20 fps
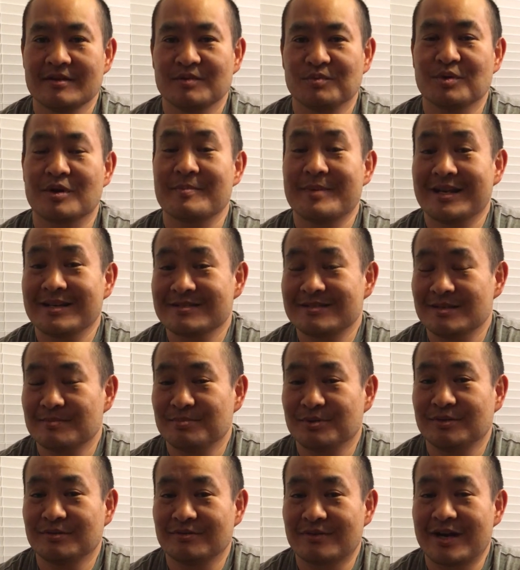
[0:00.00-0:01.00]
we want to make it
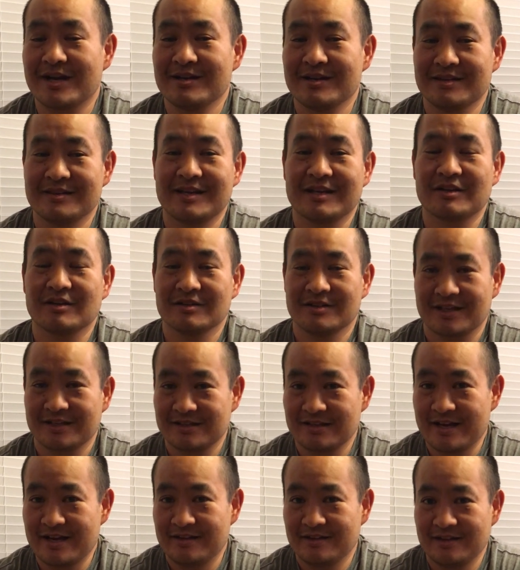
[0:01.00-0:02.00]
simple, right? And they could, like
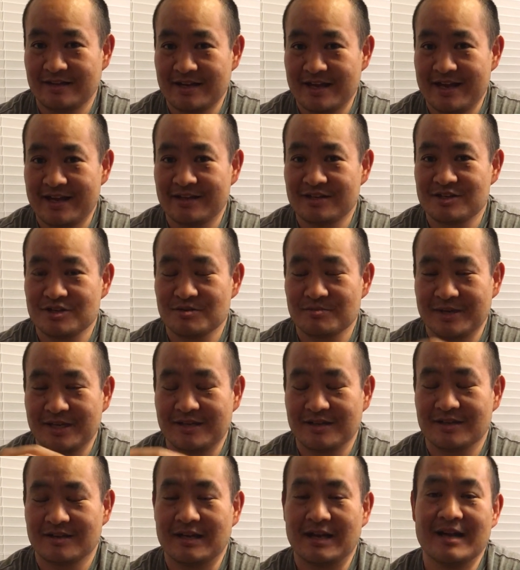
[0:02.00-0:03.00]
the Adio
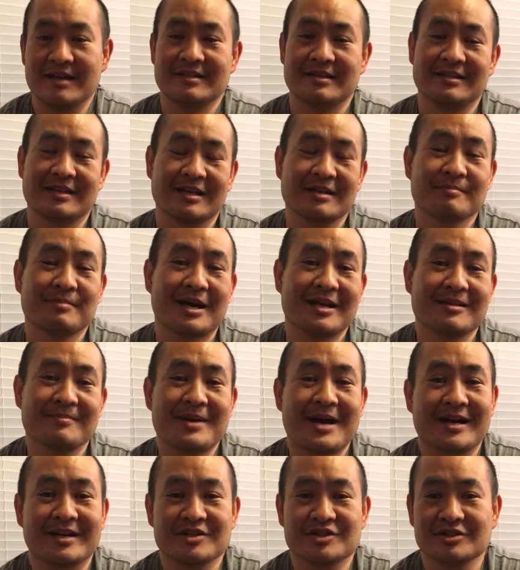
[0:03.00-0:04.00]
Media, and then they can buy the
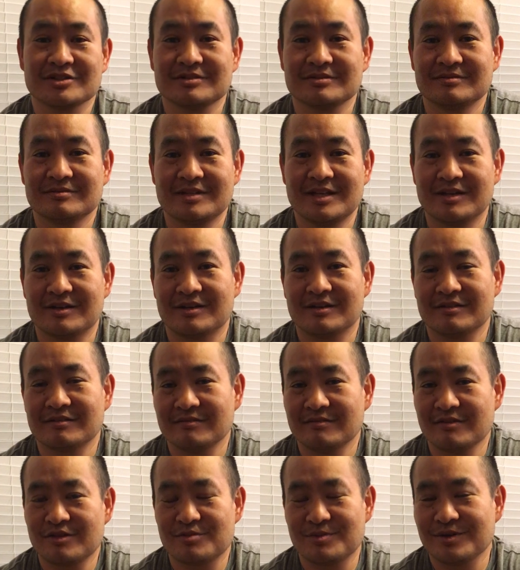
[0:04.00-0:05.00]
packages that are
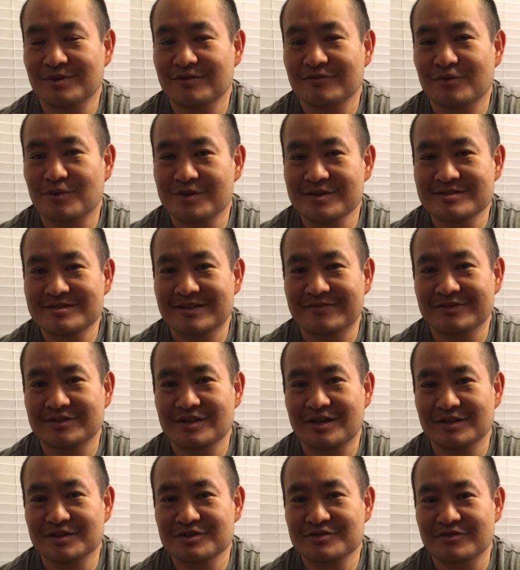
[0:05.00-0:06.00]

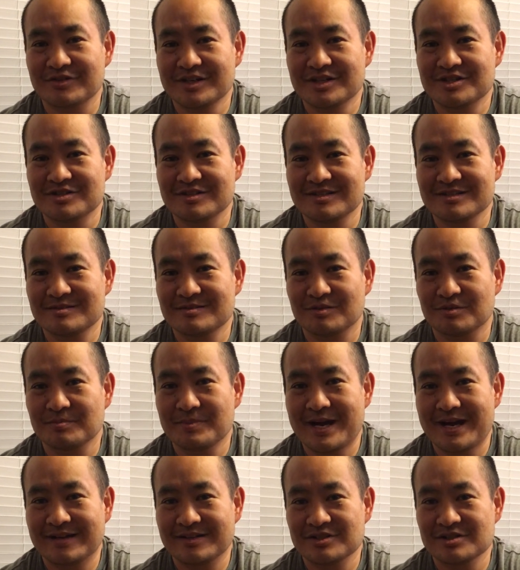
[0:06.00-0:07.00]
$347 for each of these little
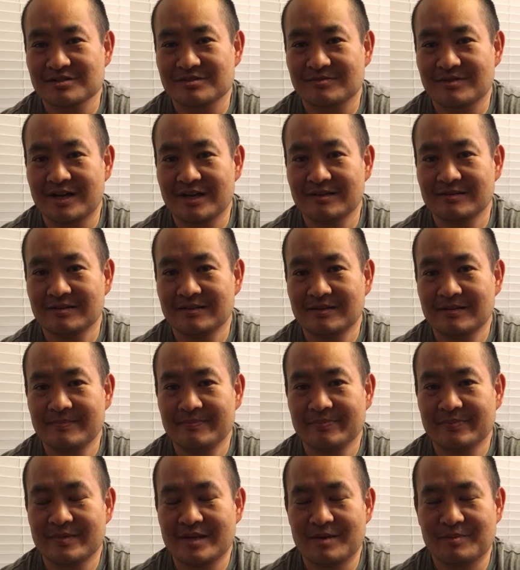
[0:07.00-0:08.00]
packages, right?
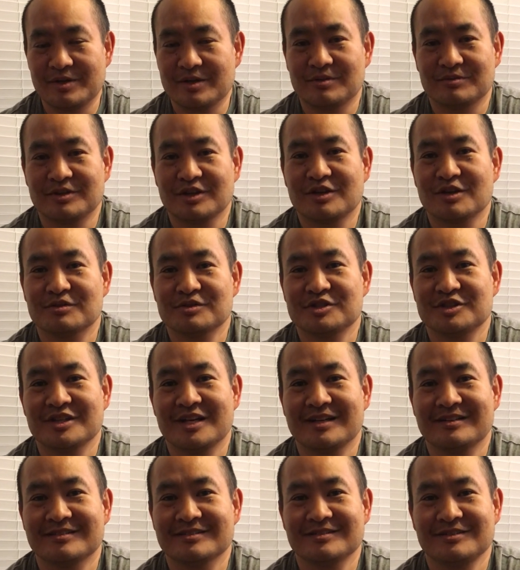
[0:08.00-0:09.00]
And we don't
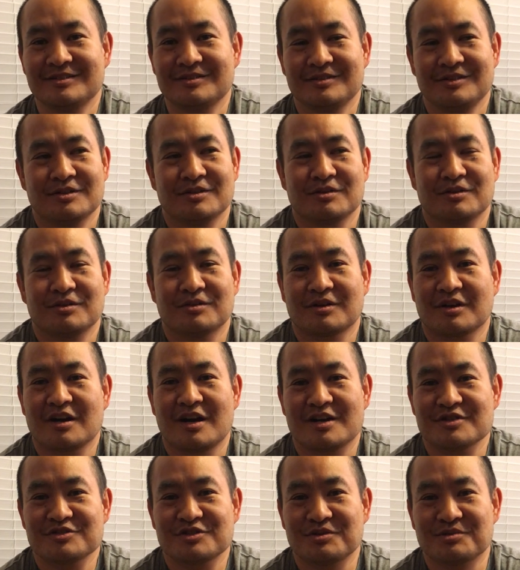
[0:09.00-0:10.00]
negotiate this. You don't go to
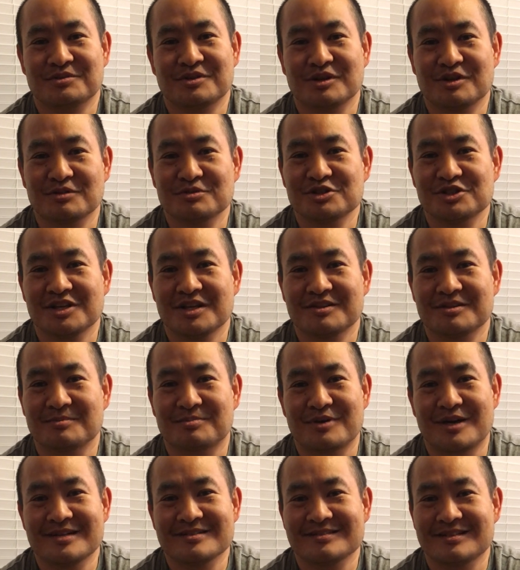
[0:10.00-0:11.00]
Costco and negotiate the
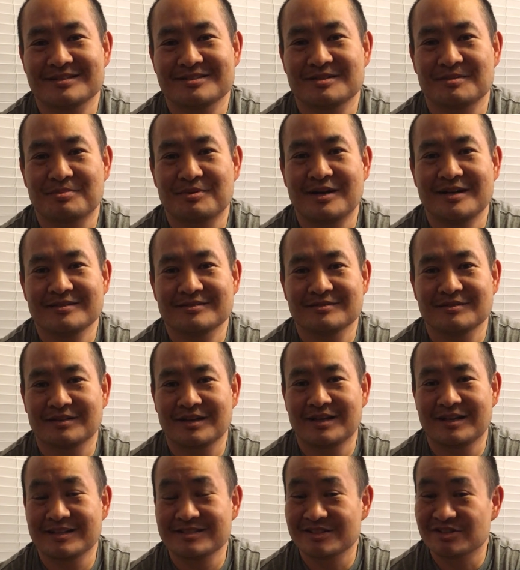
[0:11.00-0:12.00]
price. That's the price, okay?
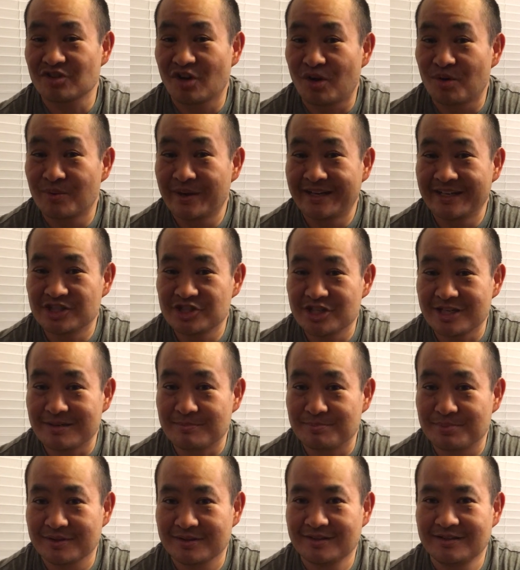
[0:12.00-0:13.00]
Because it's already
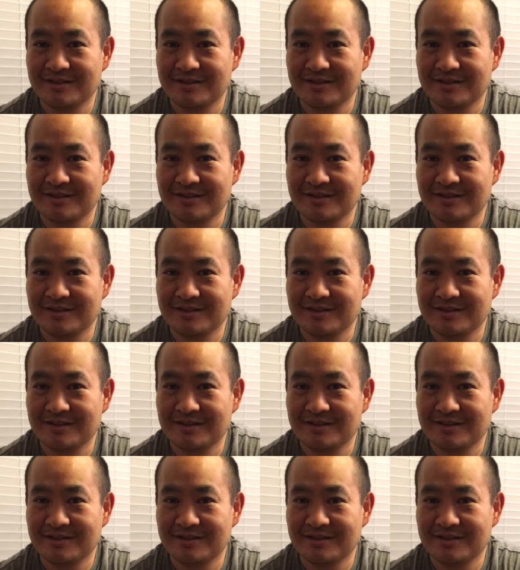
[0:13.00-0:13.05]
cheap.